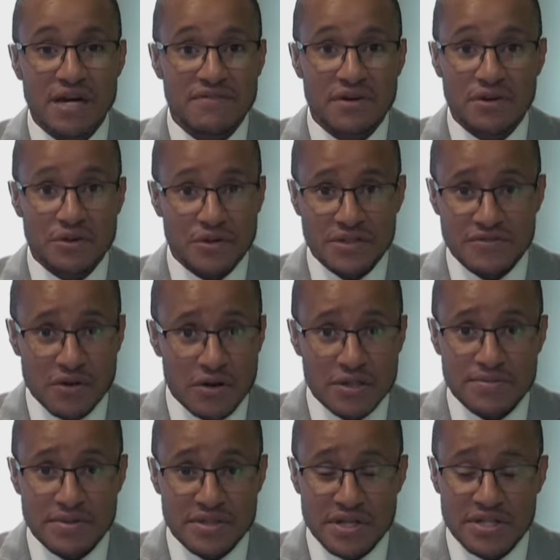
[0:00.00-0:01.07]
500 as far
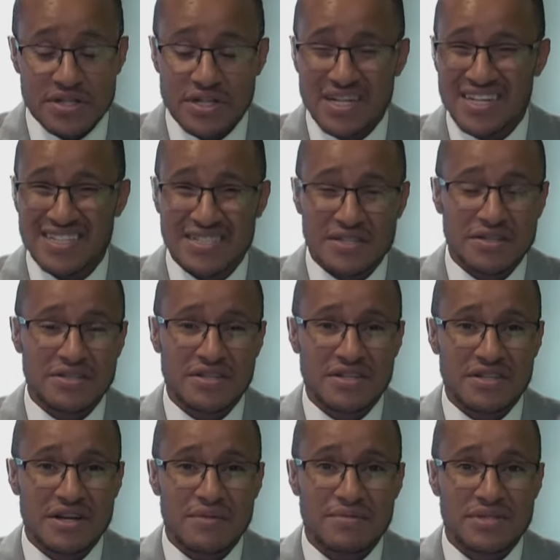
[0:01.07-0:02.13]
as positioning it's still to
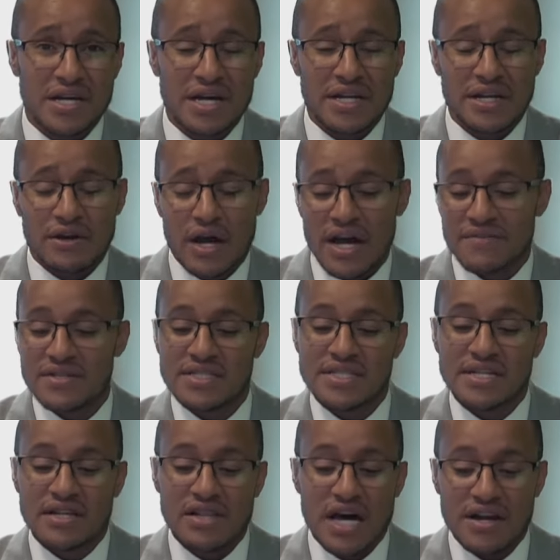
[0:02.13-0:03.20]
the upside here I haven't
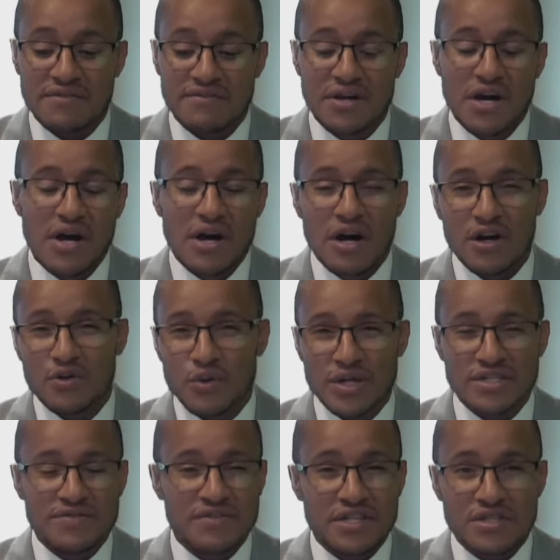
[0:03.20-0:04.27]
seen a lot of
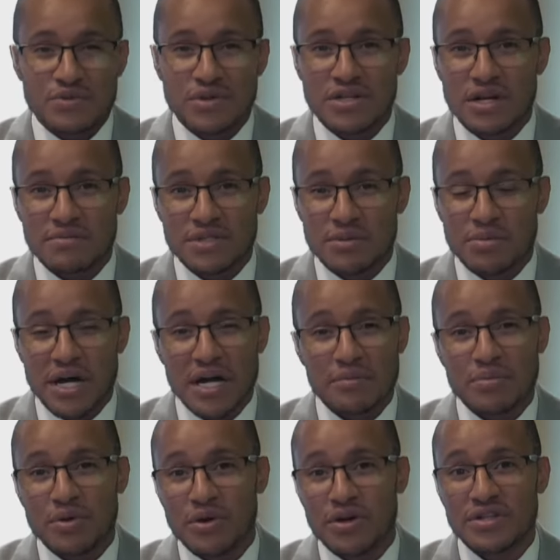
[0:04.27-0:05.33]
aggressiveness when it comes to
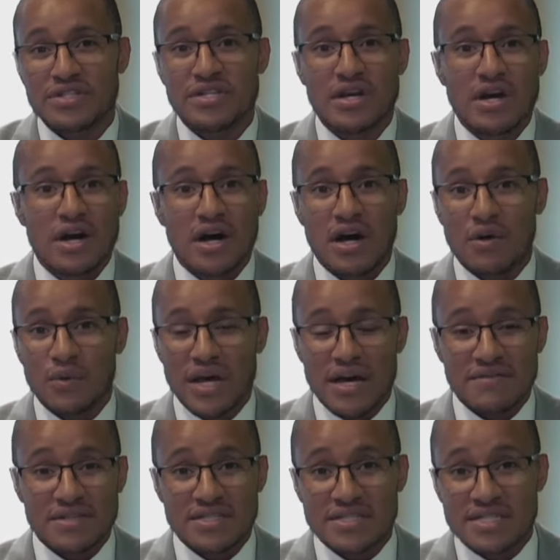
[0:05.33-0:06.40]
buying puts uh, we
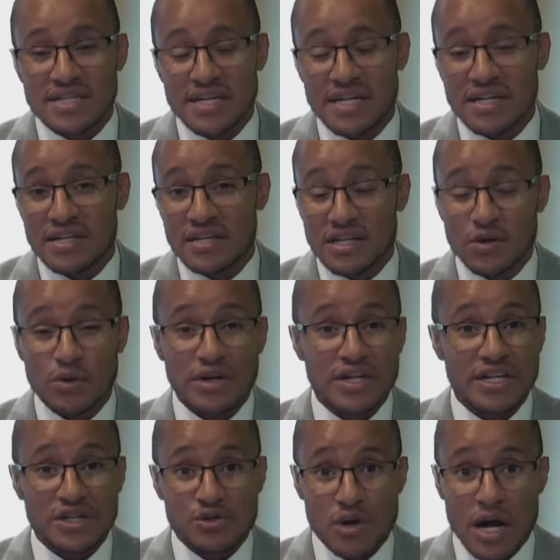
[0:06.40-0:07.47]
haven't seen
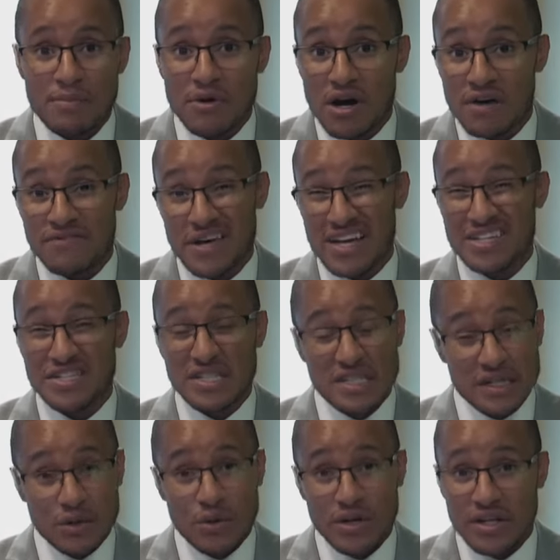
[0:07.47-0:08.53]
liquidity drop off
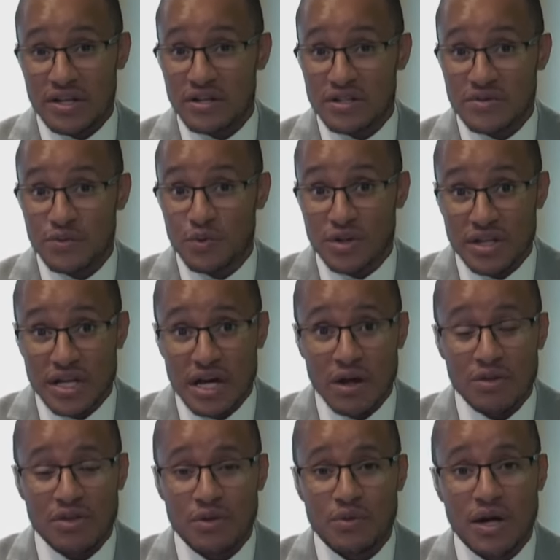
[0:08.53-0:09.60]
actually liquidity looks really
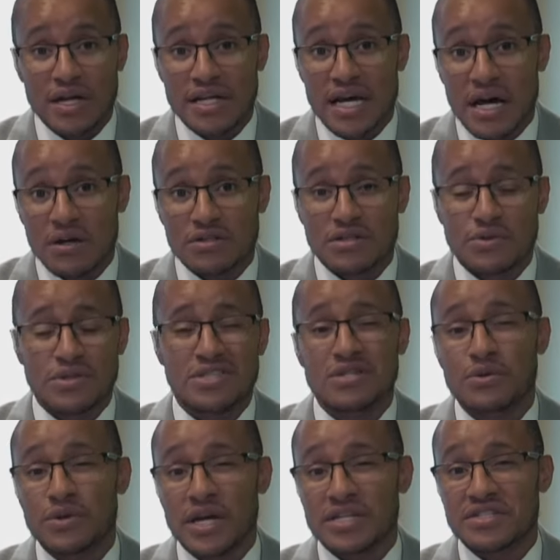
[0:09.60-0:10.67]
healthy right now so
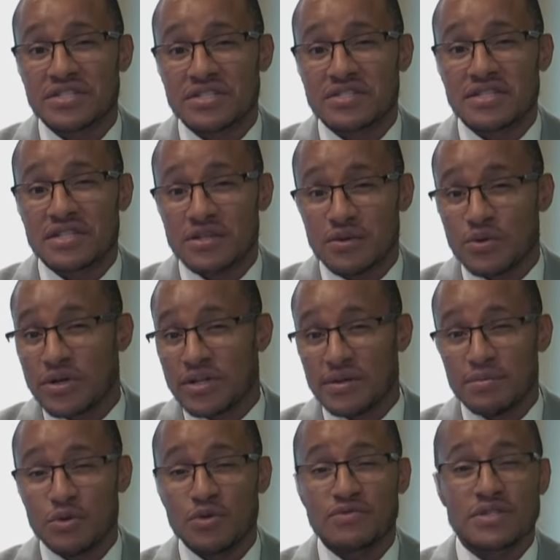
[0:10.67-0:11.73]
until we actually see
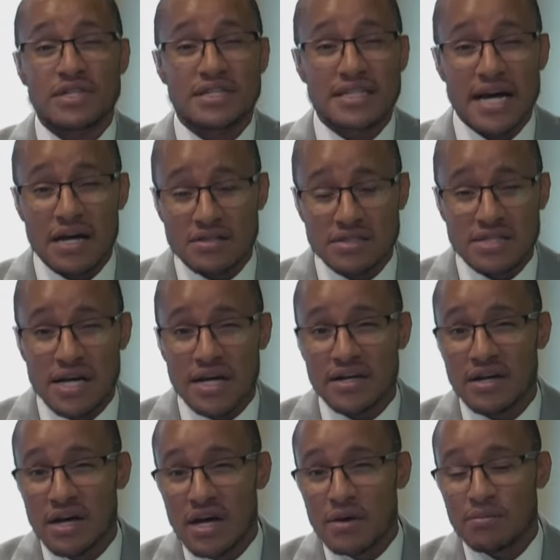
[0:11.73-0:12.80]
liquidity move to the
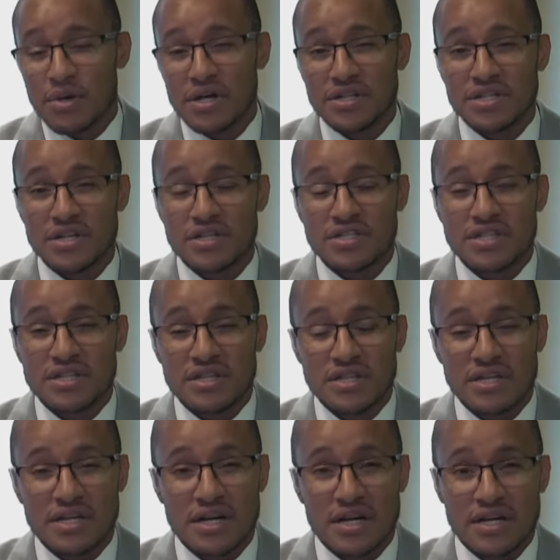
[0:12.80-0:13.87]
downside by judging
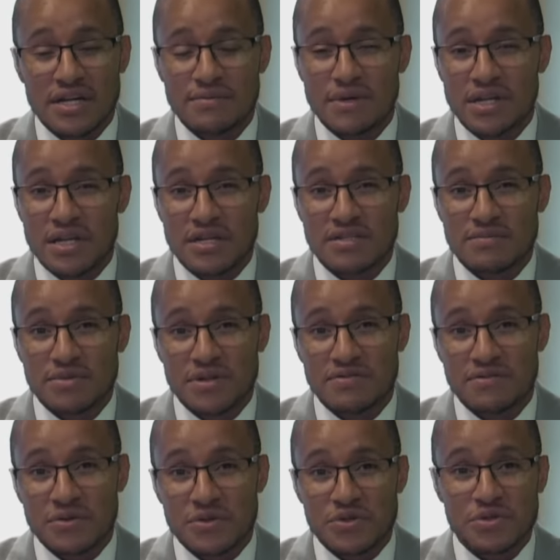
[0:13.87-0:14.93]
the uh, E-mini
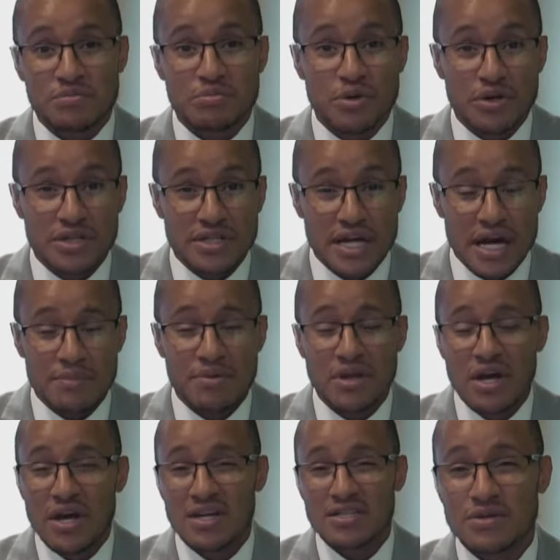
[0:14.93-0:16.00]
S&P futures book depth
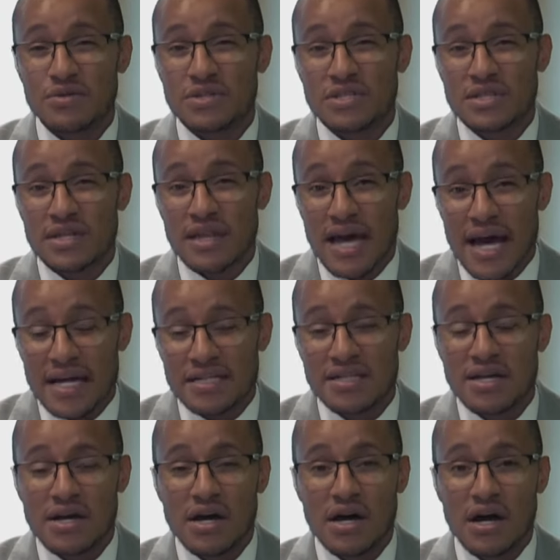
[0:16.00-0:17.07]
until we see
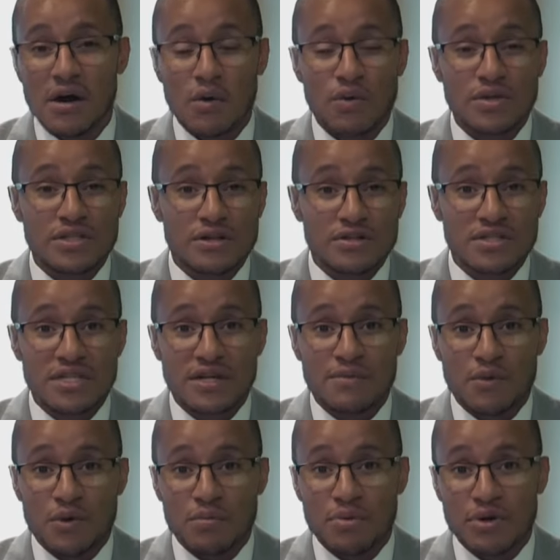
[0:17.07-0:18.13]
that uh, or we start
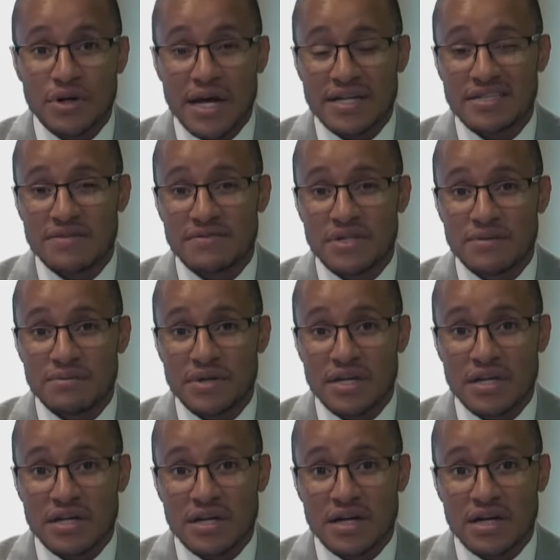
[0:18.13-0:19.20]
seeing more put activity
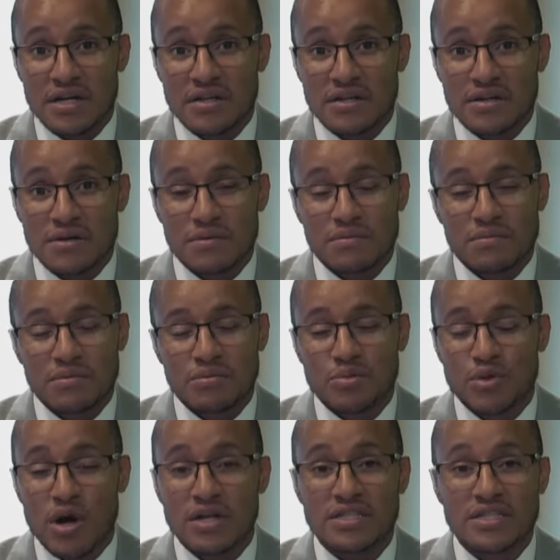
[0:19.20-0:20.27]
being uh, you know
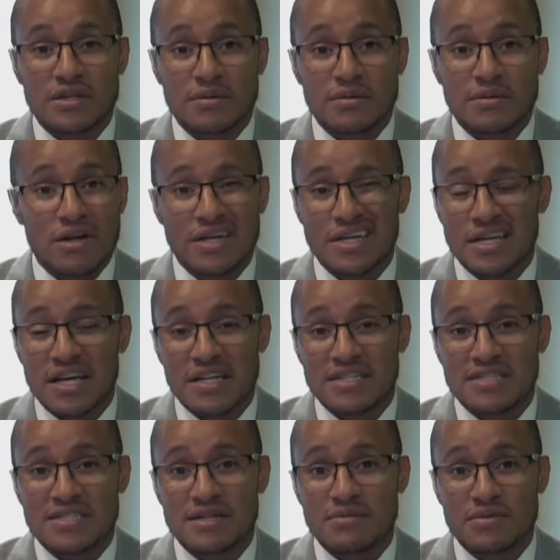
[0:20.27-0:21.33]
brought to the market it
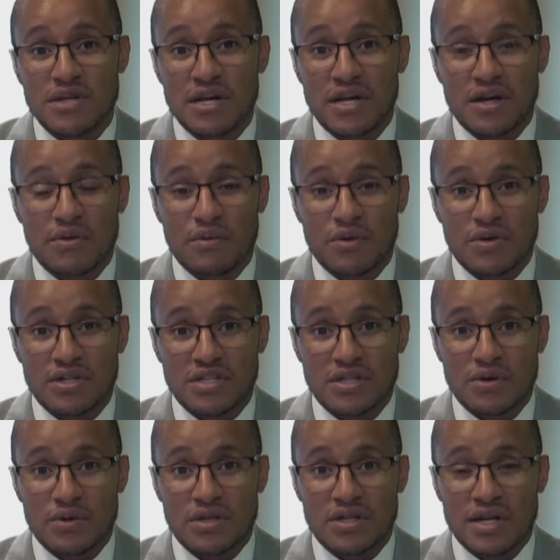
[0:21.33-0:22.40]
just seems like we're just
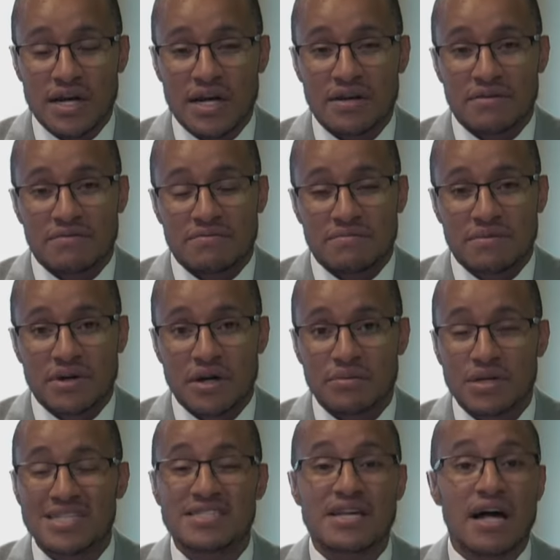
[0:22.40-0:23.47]
going to kind of uh,
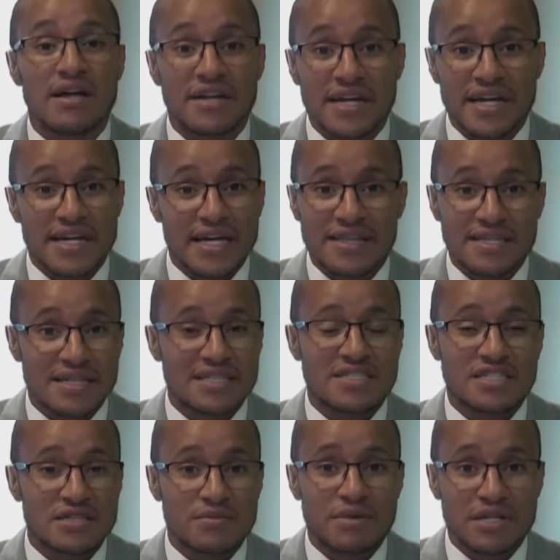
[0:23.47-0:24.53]
consolidate and I think
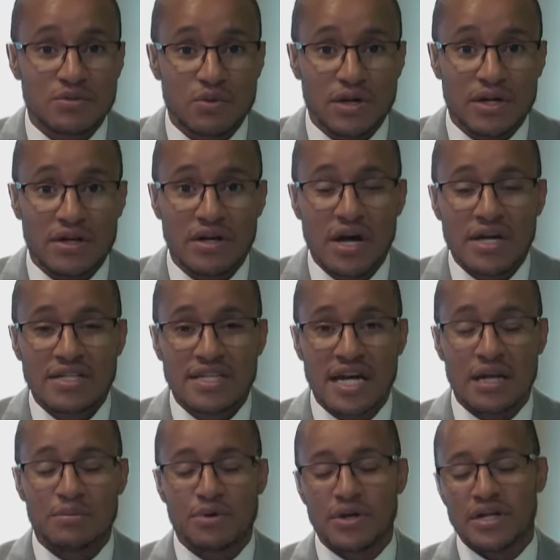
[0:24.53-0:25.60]
that's just the best way to to
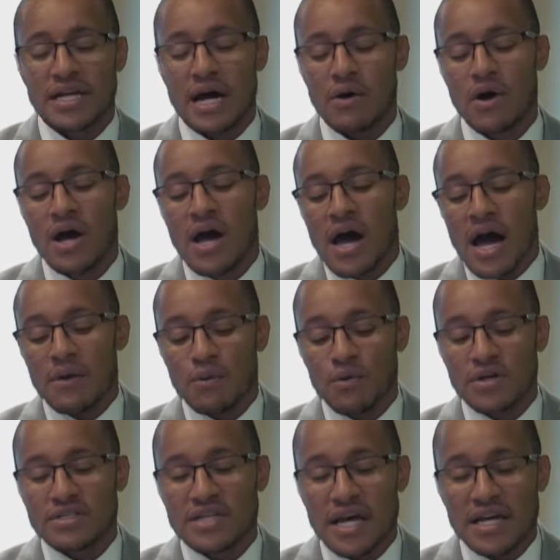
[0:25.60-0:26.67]
kind of put it now I
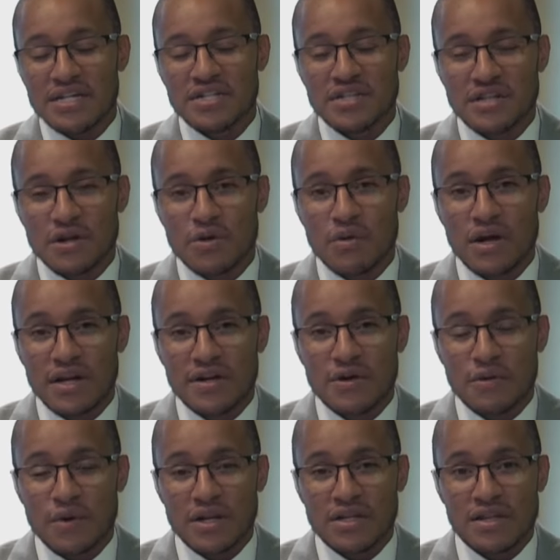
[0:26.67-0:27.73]
was actually
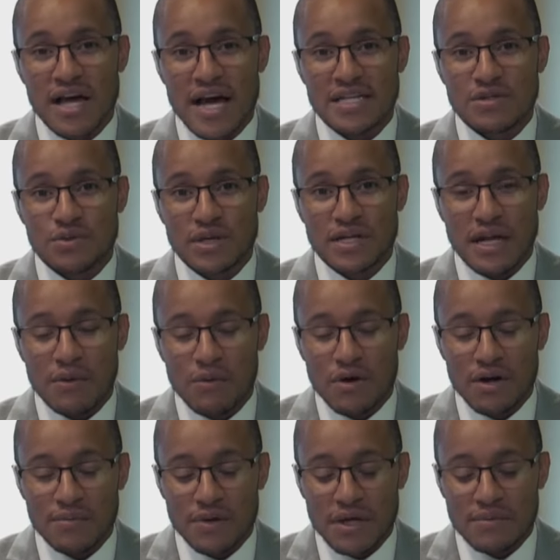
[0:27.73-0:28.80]
incorrect last week, and I
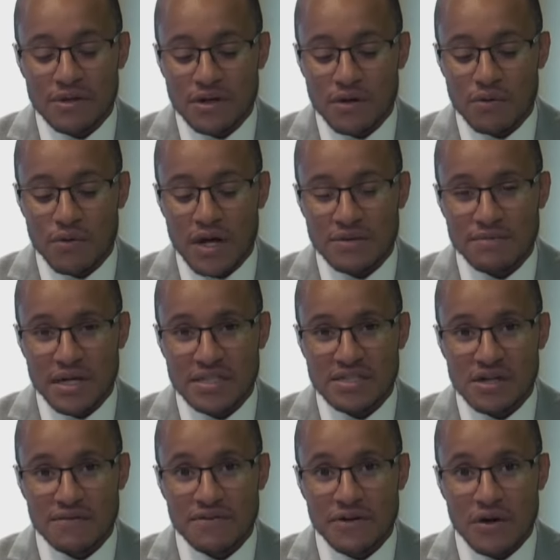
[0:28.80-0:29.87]
want to be able to correct
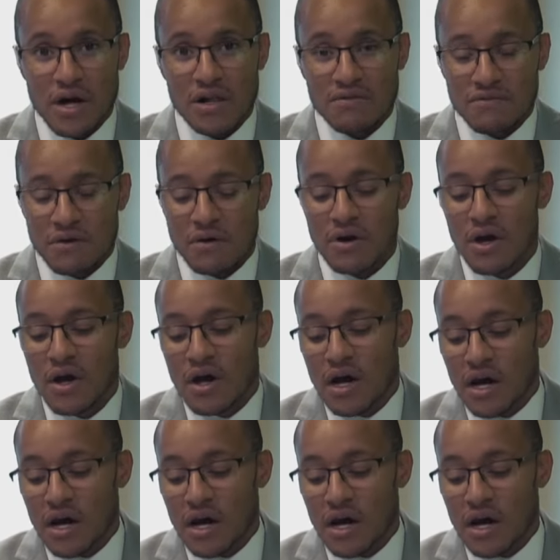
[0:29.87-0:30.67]
myself here, okay. Oliver.